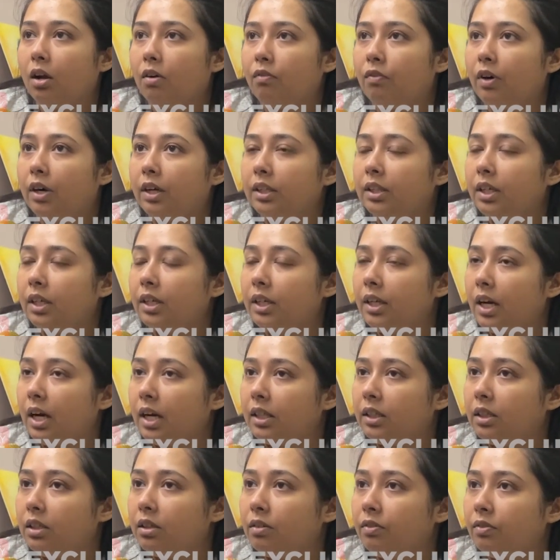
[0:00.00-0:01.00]
Vardhan
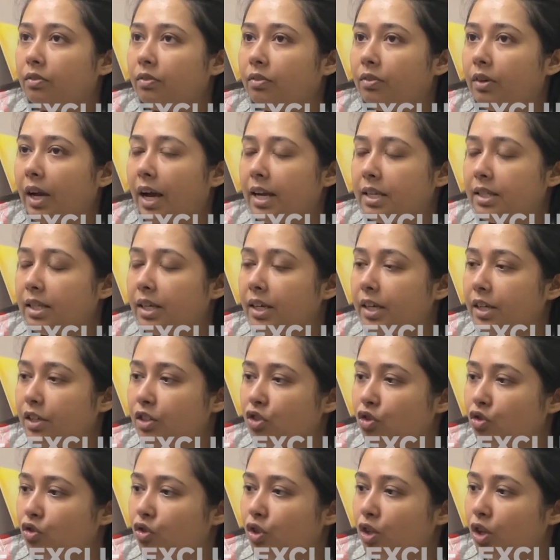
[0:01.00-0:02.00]
Yadav has a
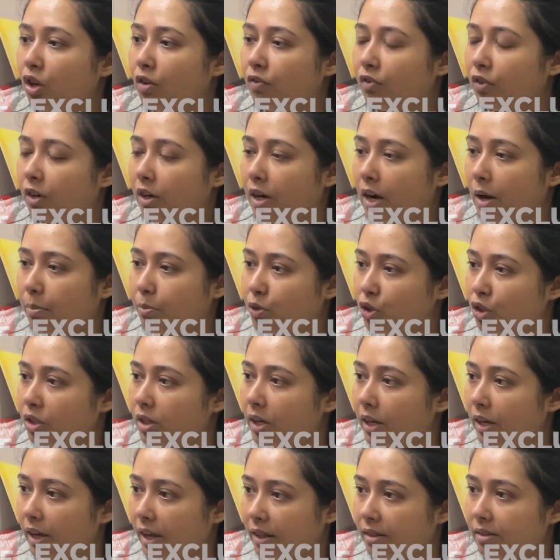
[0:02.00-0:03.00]
history of corruption
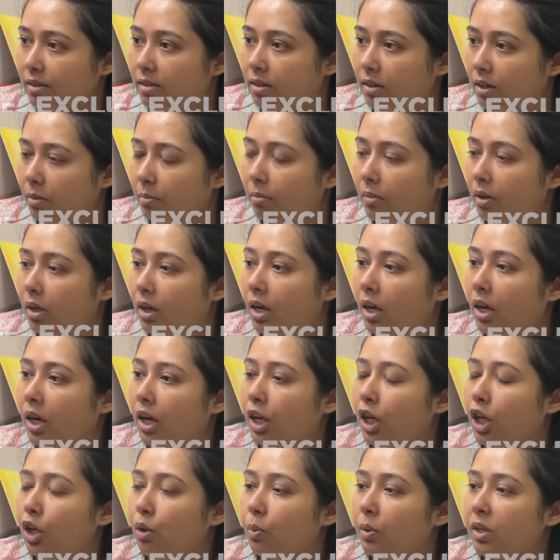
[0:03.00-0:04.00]
against him.
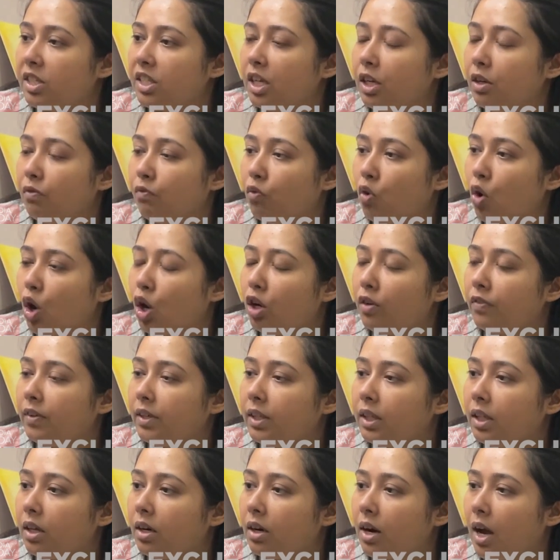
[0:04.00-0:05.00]
He was involved
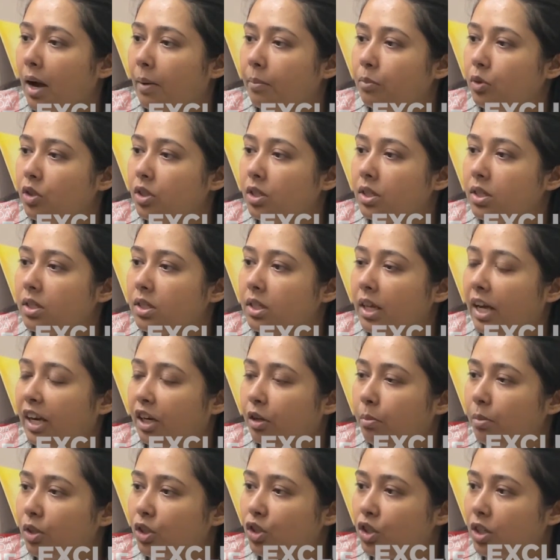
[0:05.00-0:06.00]
in the Ramjas
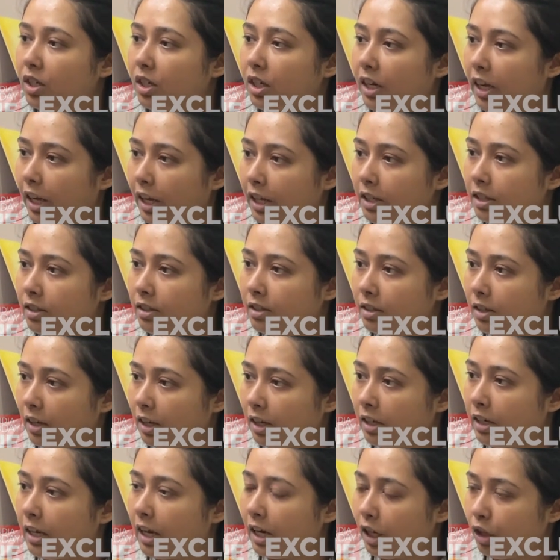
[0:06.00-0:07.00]
admission case
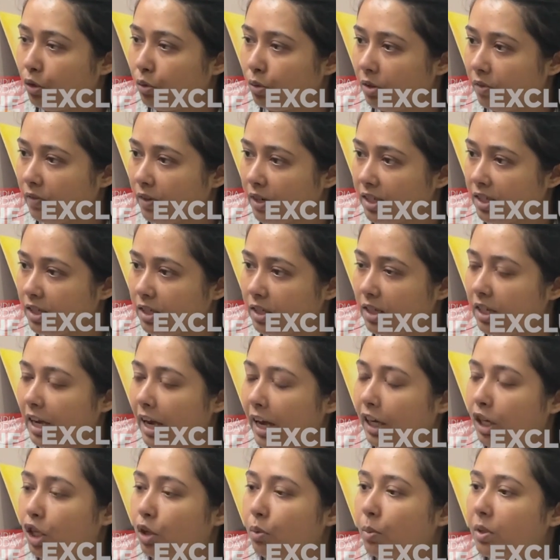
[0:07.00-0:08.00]
in Delhi University
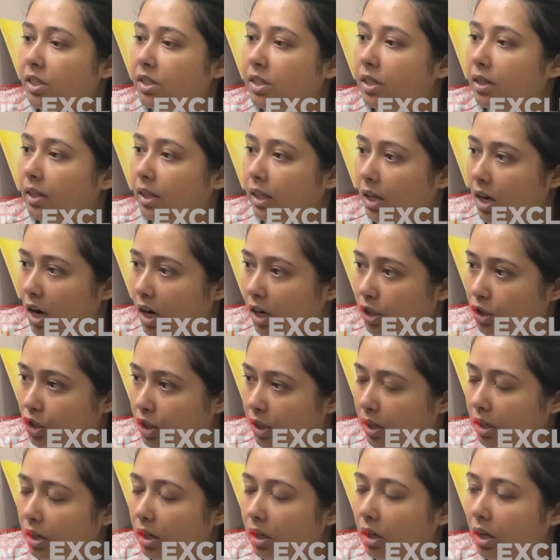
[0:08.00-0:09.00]
and he was in Tihar
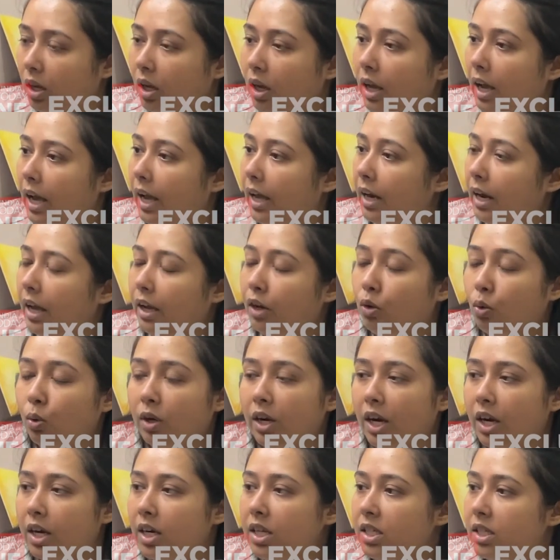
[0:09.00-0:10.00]
jail. And I don't
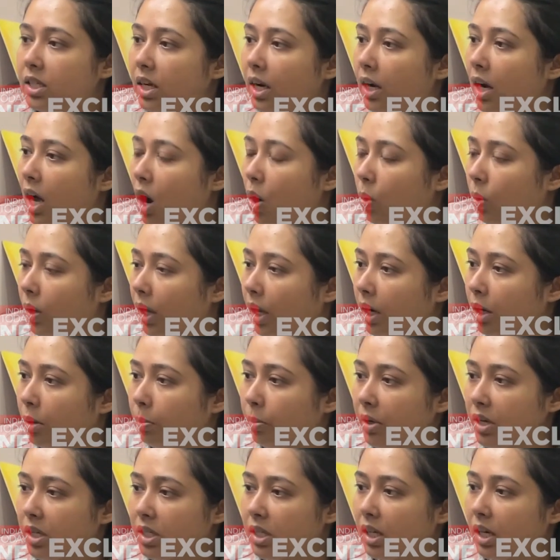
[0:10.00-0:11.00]
understand how can a
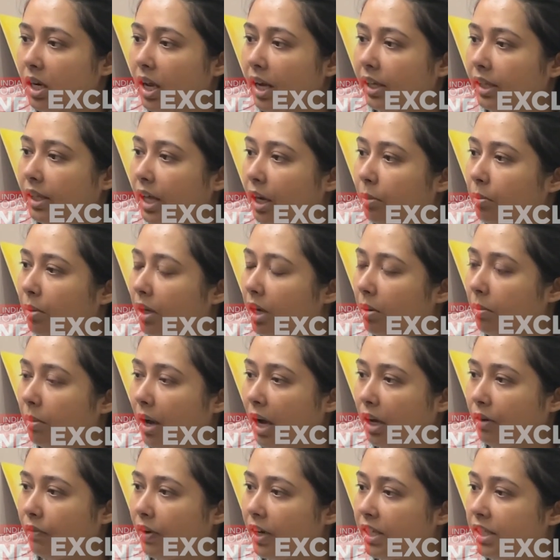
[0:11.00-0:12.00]
person like that become
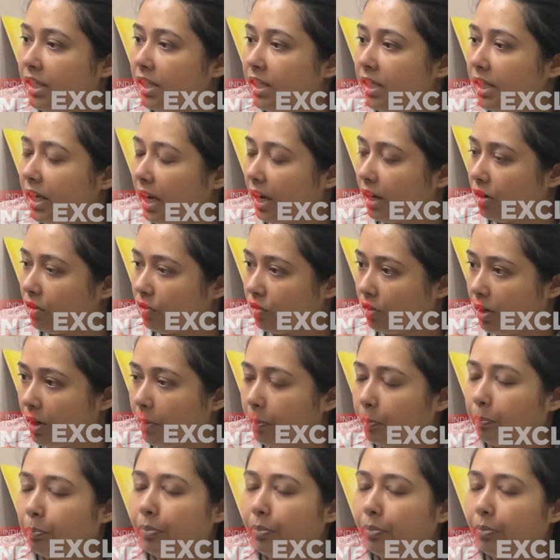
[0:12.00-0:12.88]
IYC secretary.